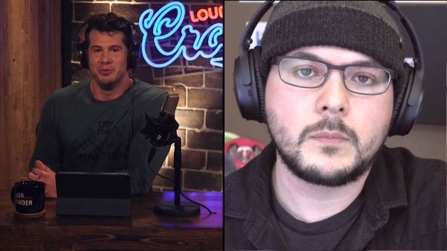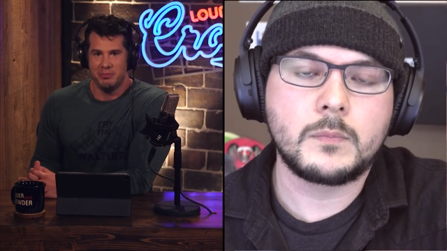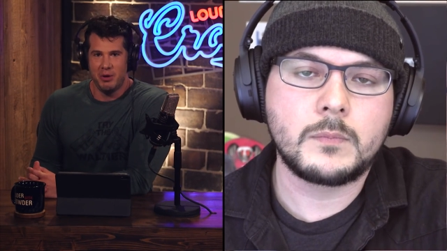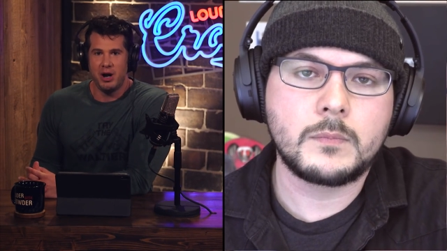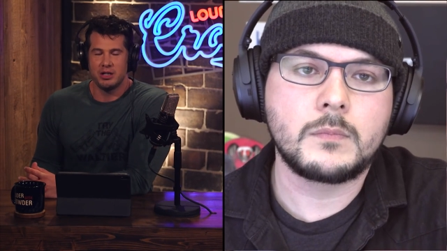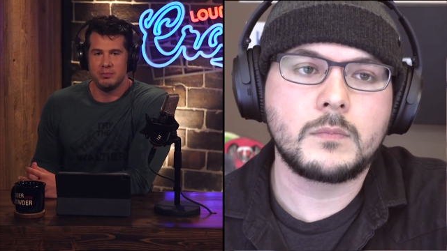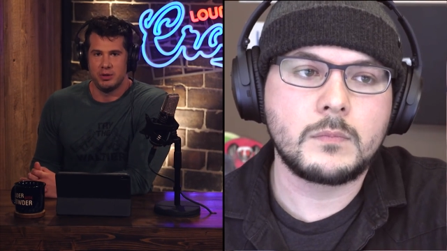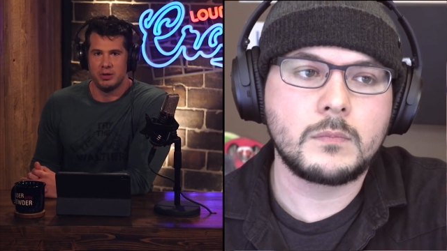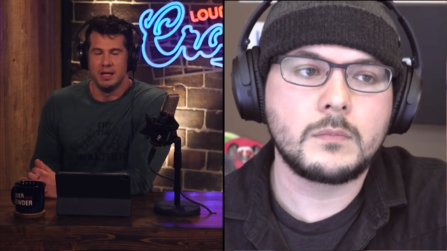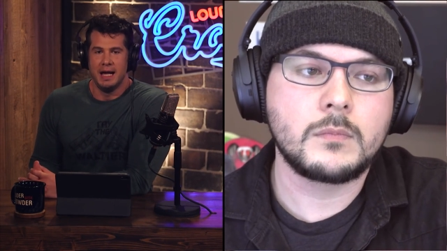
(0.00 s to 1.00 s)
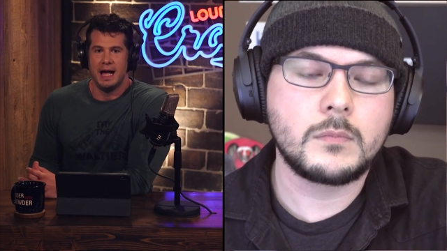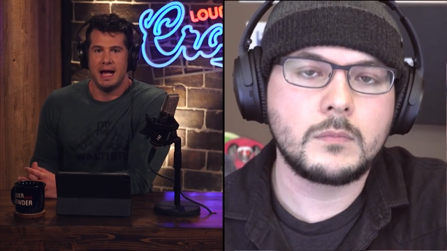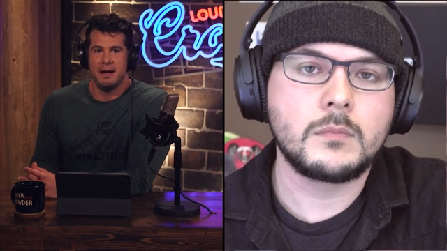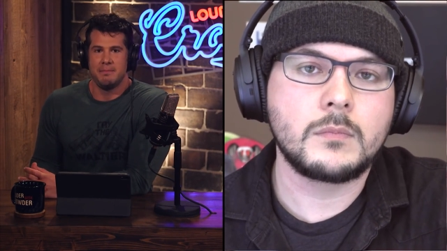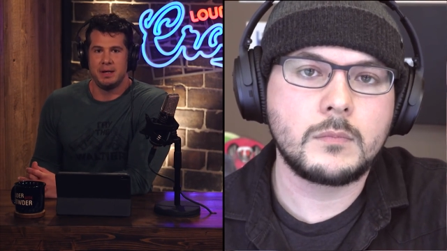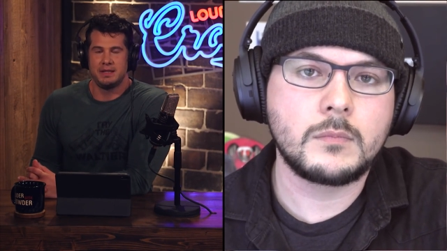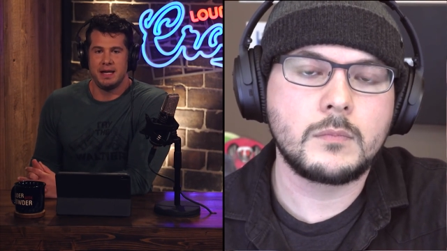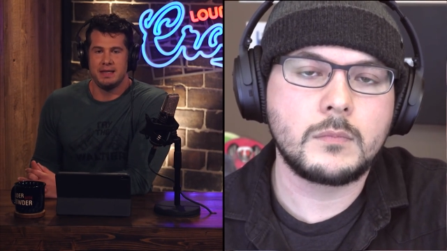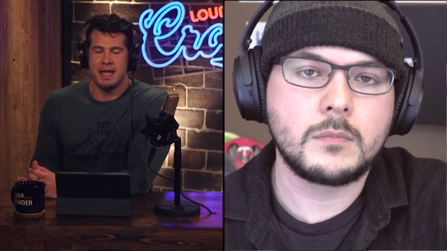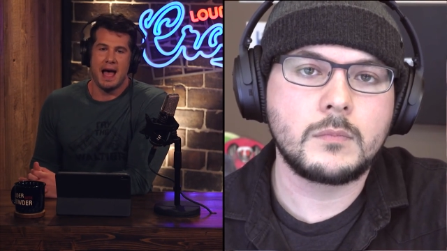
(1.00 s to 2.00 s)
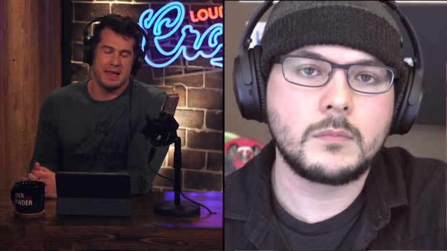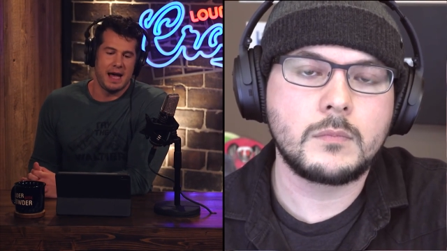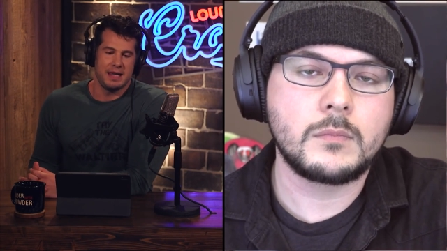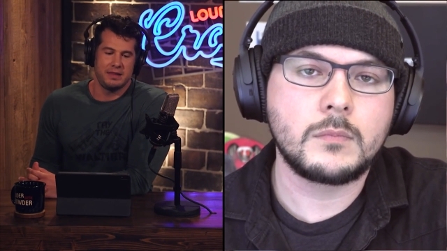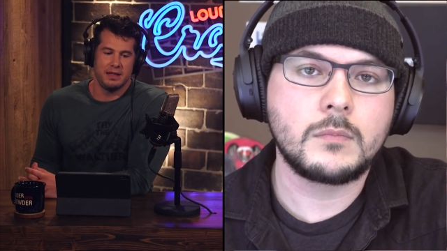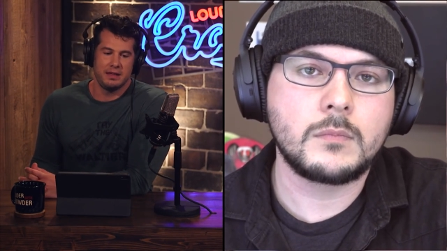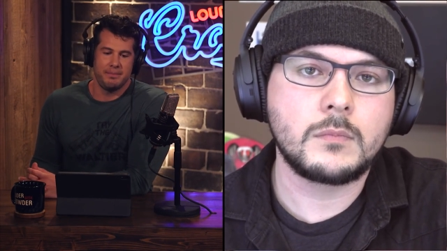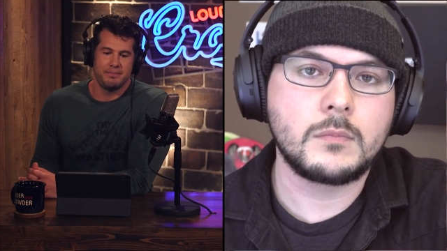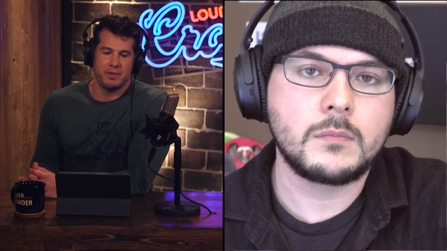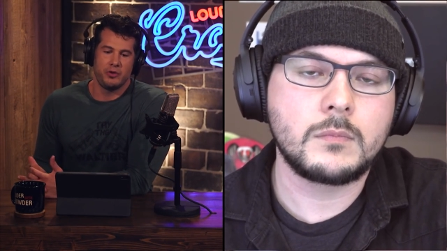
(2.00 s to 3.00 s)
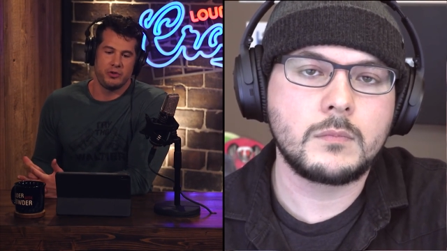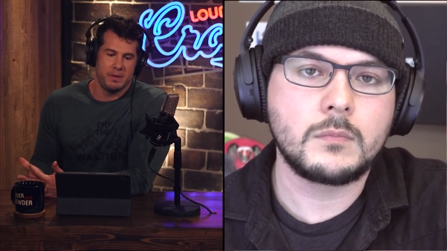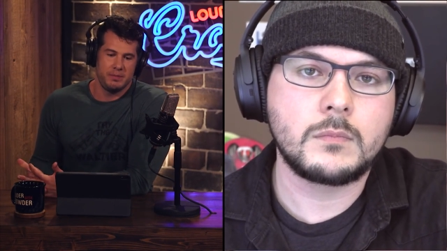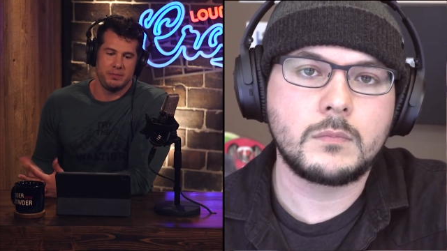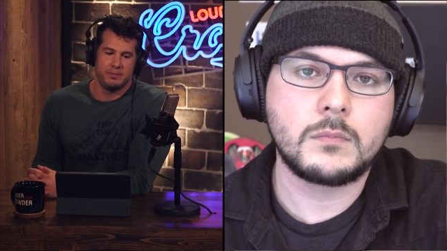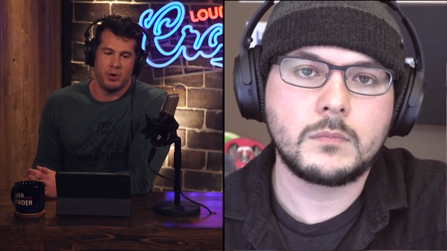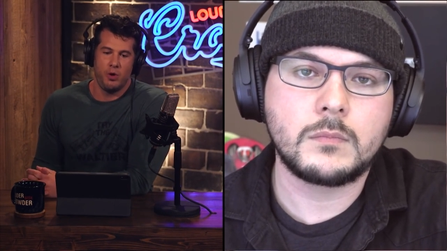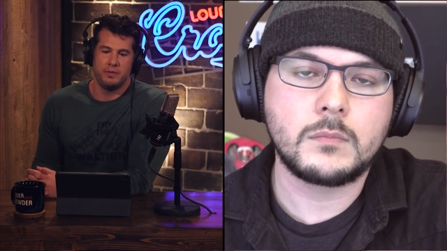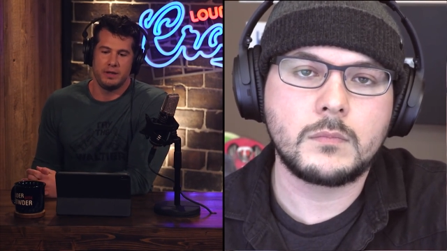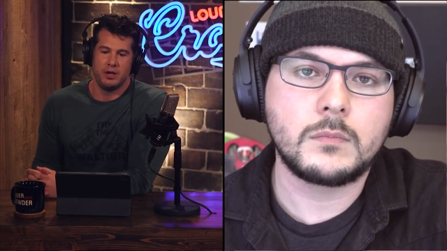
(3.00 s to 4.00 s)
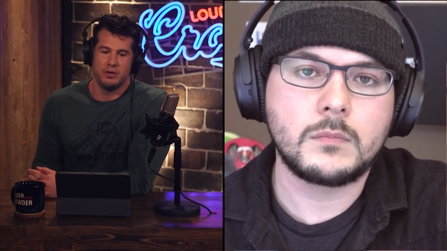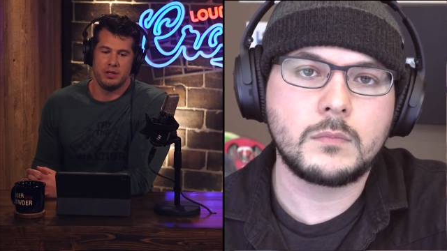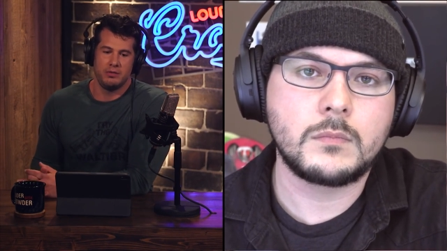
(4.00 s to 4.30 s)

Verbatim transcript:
Speaker 1: remarkable. Uh, but uh, yeah, I, I think um, also people hopefully know.